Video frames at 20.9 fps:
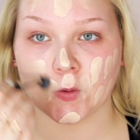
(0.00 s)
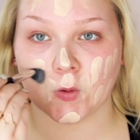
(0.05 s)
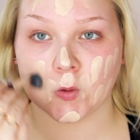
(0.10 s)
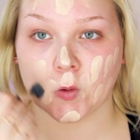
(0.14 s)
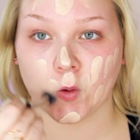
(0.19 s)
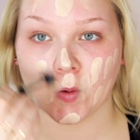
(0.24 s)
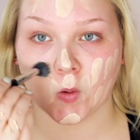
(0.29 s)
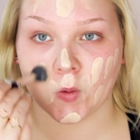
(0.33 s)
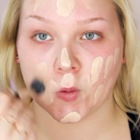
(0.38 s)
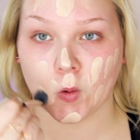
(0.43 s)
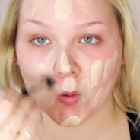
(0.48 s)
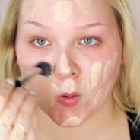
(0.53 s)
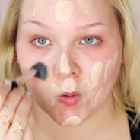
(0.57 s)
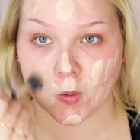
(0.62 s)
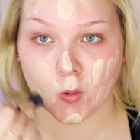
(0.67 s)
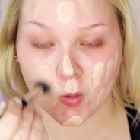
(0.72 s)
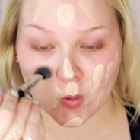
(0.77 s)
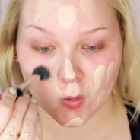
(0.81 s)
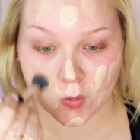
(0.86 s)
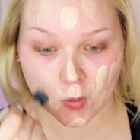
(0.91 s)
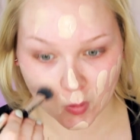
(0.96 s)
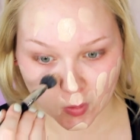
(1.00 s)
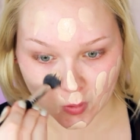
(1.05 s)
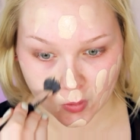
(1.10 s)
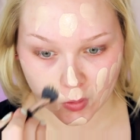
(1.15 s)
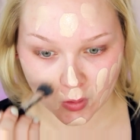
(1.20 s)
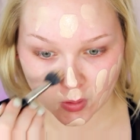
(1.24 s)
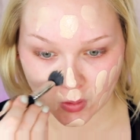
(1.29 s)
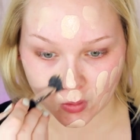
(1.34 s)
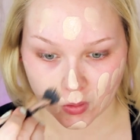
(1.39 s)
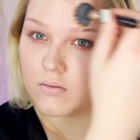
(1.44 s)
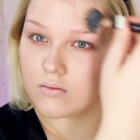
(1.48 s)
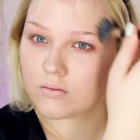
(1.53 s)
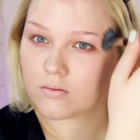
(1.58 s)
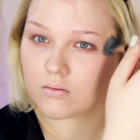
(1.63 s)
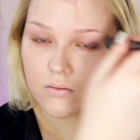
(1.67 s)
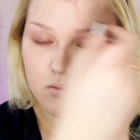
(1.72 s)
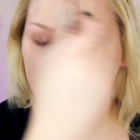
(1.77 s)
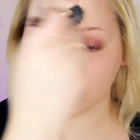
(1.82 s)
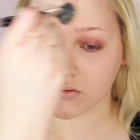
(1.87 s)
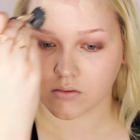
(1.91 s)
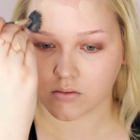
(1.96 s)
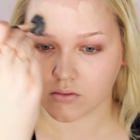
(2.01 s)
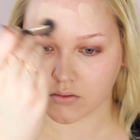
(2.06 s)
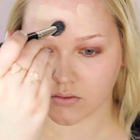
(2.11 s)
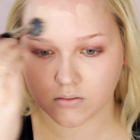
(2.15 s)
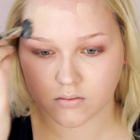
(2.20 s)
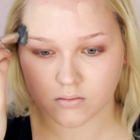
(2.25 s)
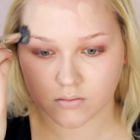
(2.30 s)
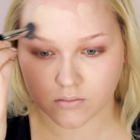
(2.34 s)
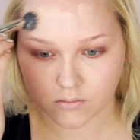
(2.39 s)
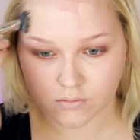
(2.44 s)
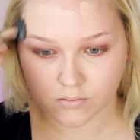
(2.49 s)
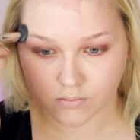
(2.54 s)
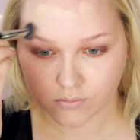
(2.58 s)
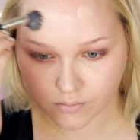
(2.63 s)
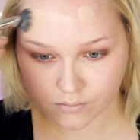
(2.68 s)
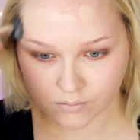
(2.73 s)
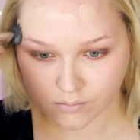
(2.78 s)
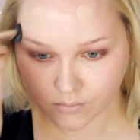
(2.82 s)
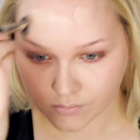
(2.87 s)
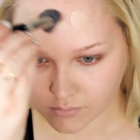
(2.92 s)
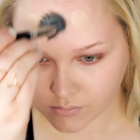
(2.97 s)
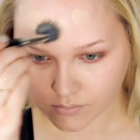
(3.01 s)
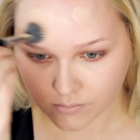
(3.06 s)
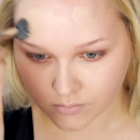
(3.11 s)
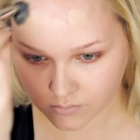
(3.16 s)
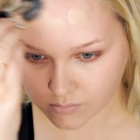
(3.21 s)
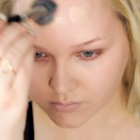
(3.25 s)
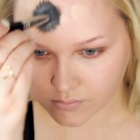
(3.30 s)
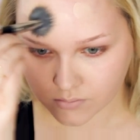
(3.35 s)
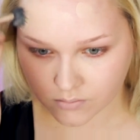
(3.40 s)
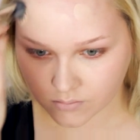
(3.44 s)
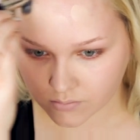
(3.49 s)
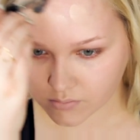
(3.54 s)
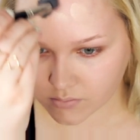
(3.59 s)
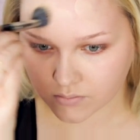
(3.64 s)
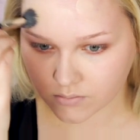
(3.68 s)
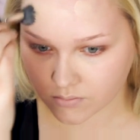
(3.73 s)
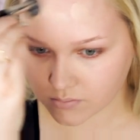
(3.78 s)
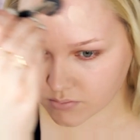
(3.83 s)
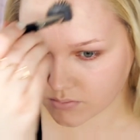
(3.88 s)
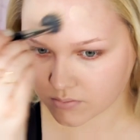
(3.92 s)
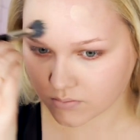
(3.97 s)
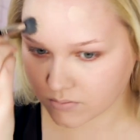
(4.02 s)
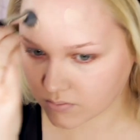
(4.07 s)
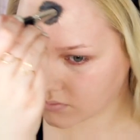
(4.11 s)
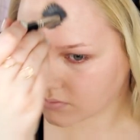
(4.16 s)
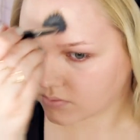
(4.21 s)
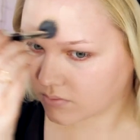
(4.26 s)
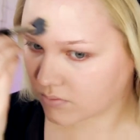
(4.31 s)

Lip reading: Nobody speaks.